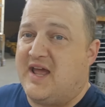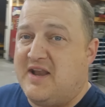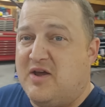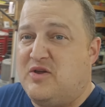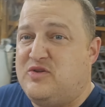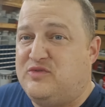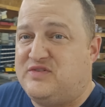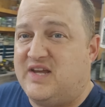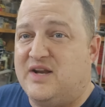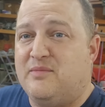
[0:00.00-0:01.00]
I know you've
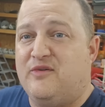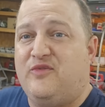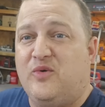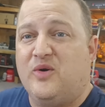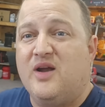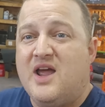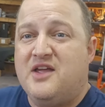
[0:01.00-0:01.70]
seen it before.